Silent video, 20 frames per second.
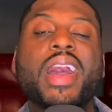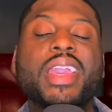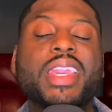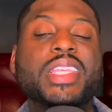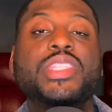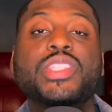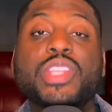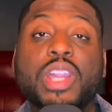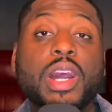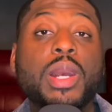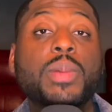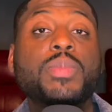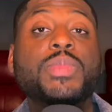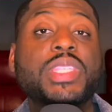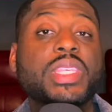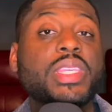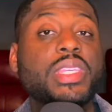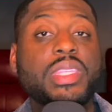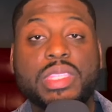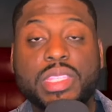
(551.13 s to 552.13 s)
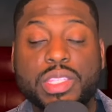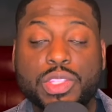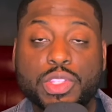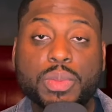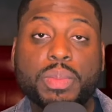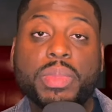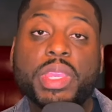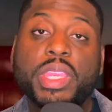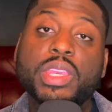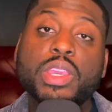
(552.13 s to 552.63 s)
It comes easy to
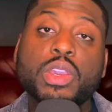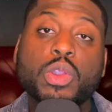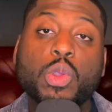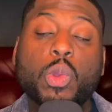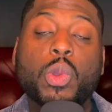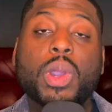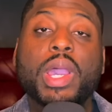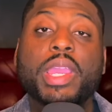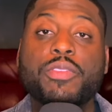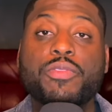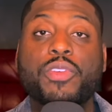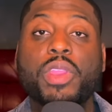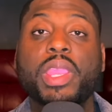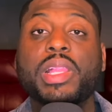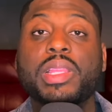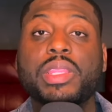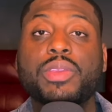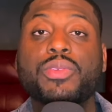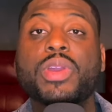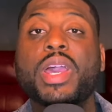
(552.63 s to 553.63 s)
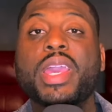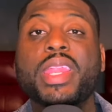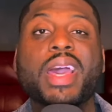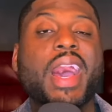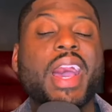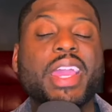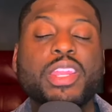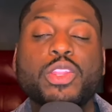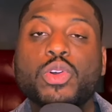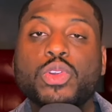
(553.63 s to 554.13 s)
me, quite frankly, right?
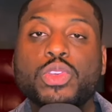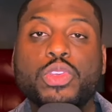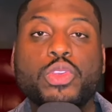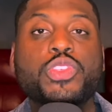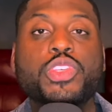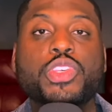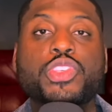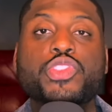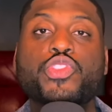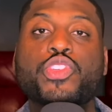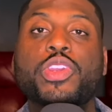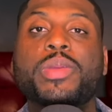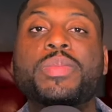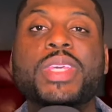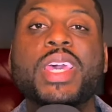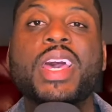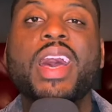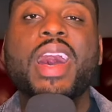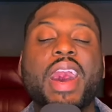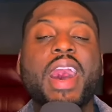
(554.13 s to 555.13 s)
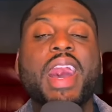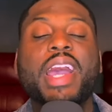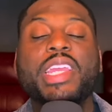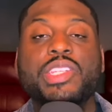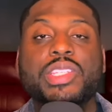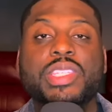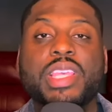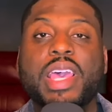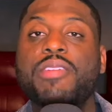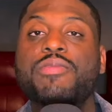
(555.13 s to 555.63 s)
I don't use a script. I
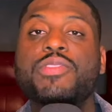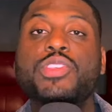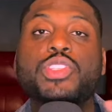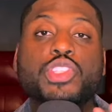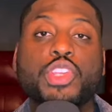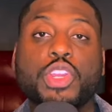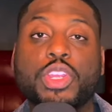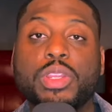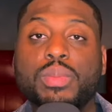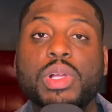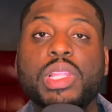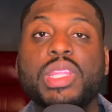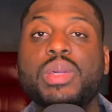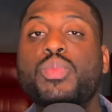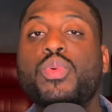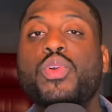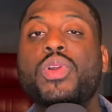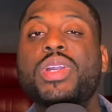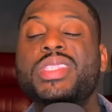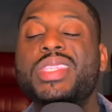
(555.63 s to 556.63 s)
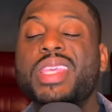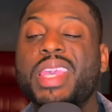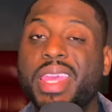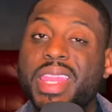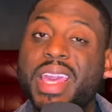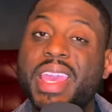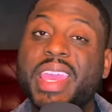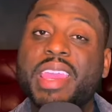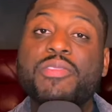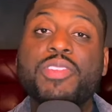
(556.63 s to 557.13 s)
just have certain bullet points and
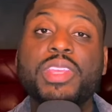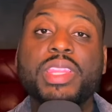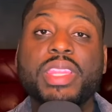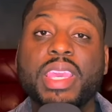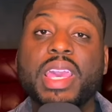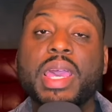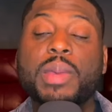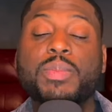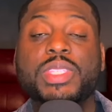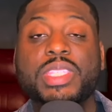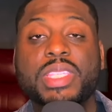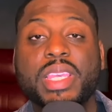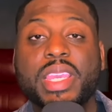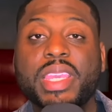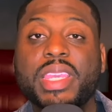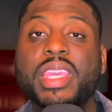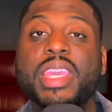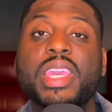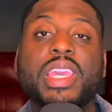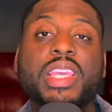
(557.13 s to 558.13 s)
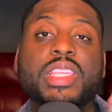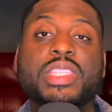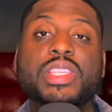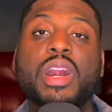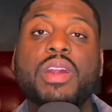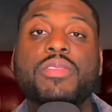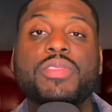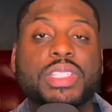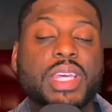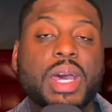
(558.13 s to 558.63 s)
everything I'm saying is
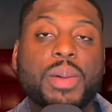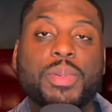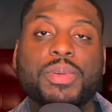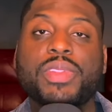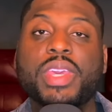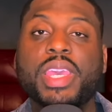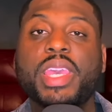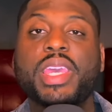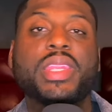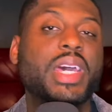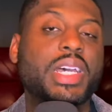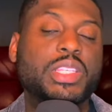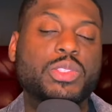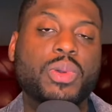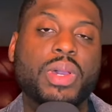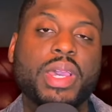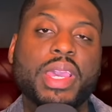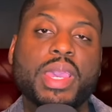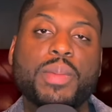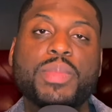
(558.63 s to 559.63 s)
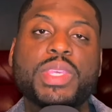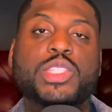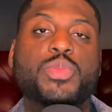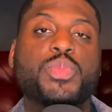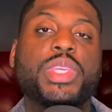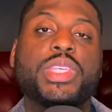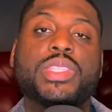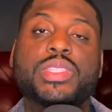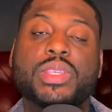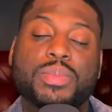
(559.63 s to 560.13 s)
off the top of the head. That's why I
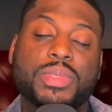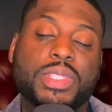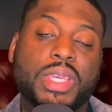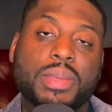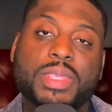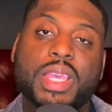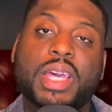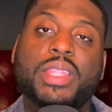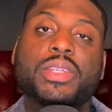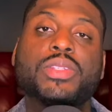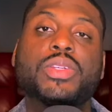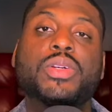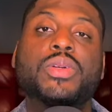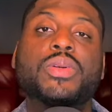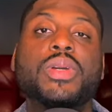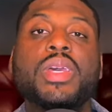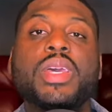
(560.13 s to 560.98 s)
misspeak sometimes. I don't know.